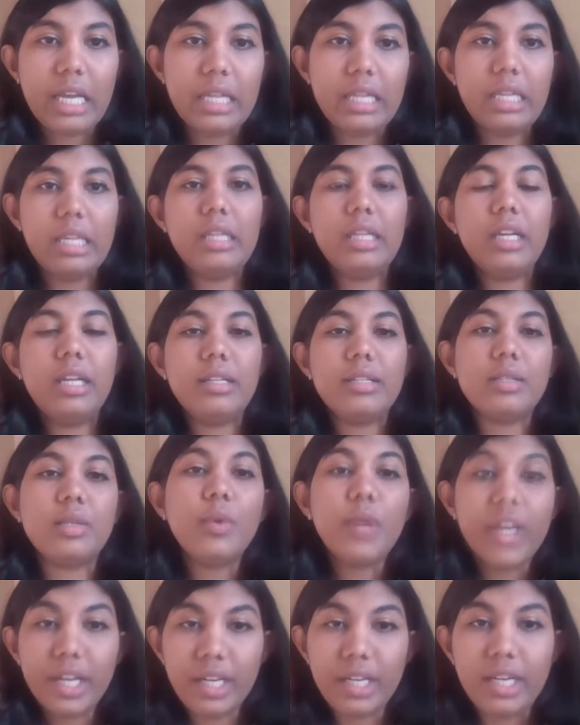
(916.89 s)
And then there is
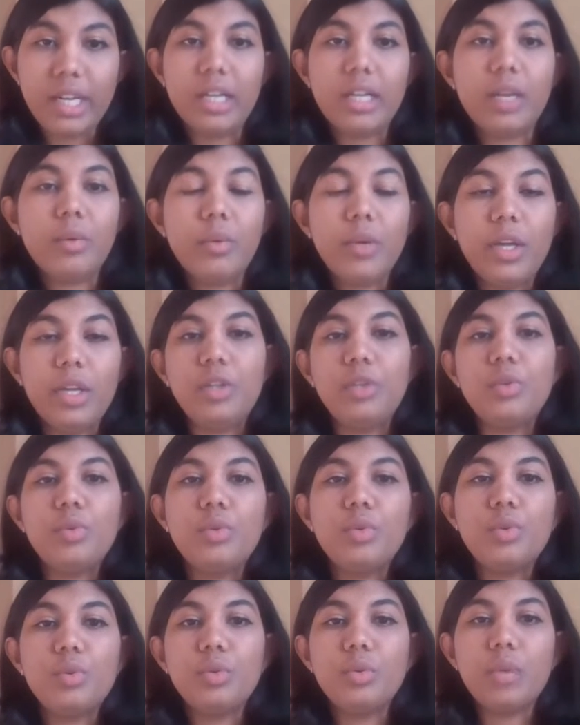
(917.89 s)
querying data, where
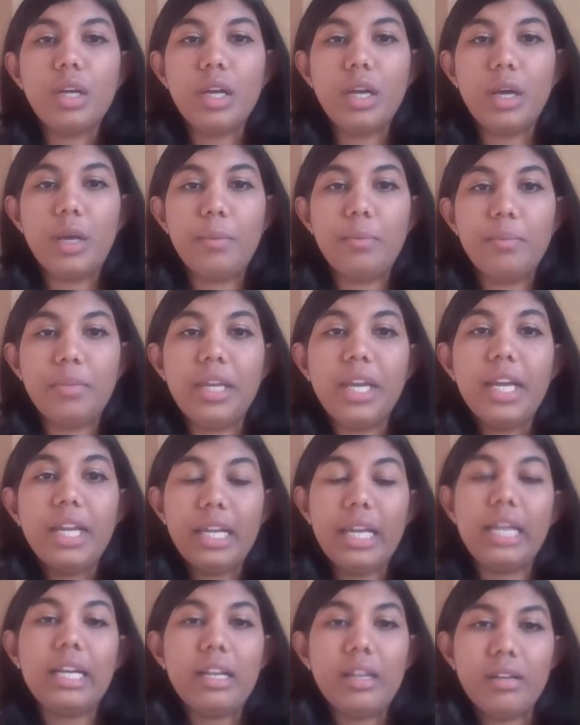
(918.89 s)
you
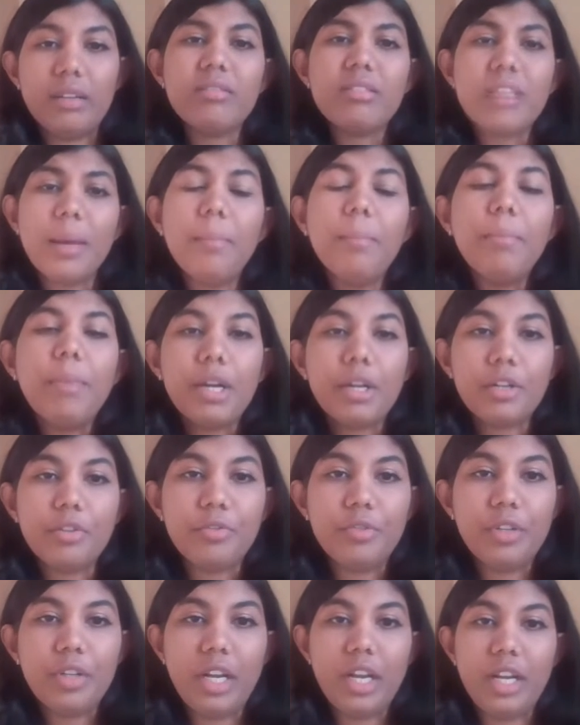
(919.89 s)
get some part
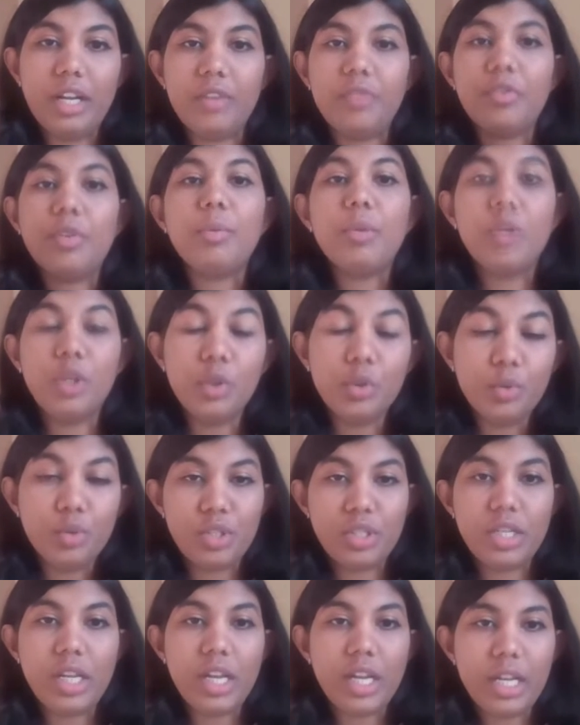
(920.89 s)
of the data from a
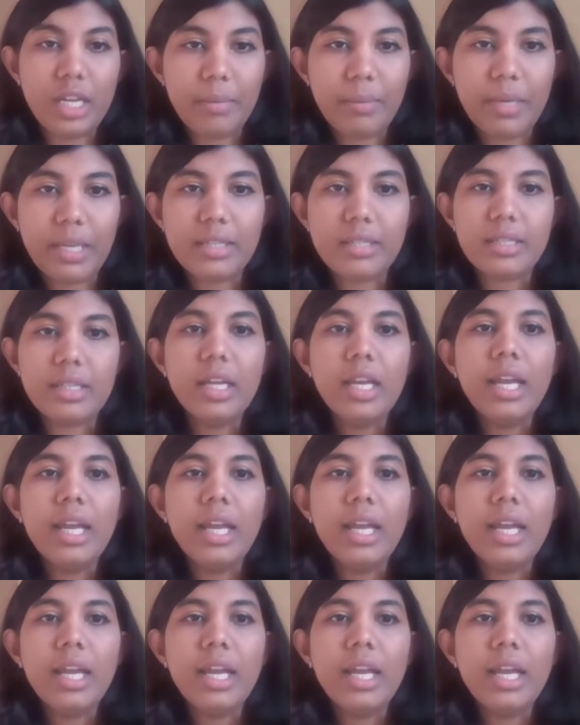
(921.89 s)
huge database.